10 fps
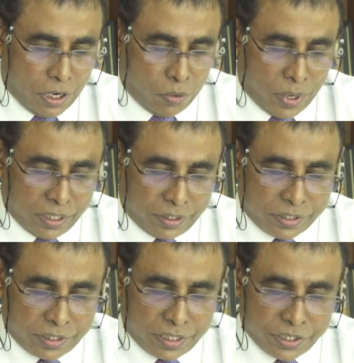While
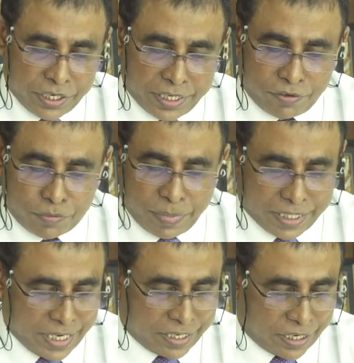these initiatives may
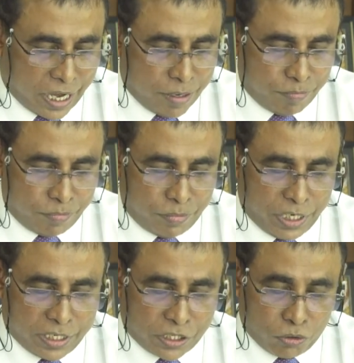take time,
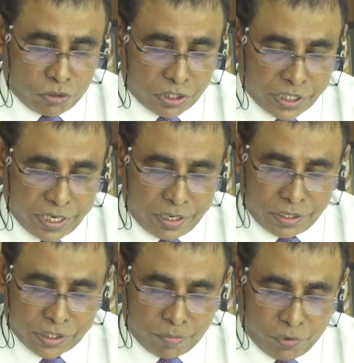it's good to see
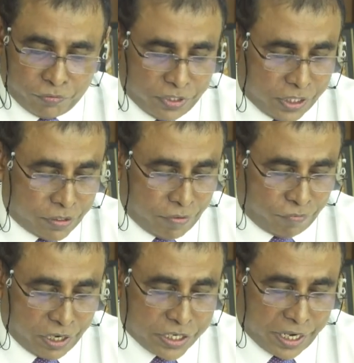some of these
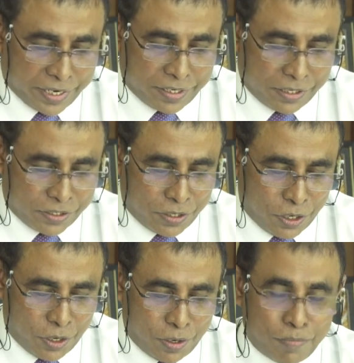fresh ideas
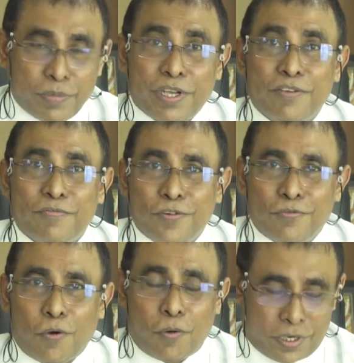being put
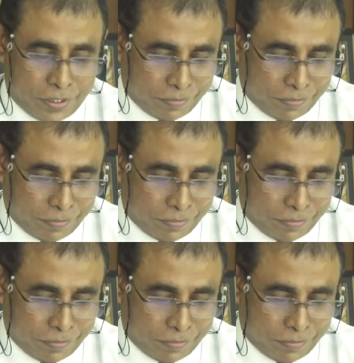forward.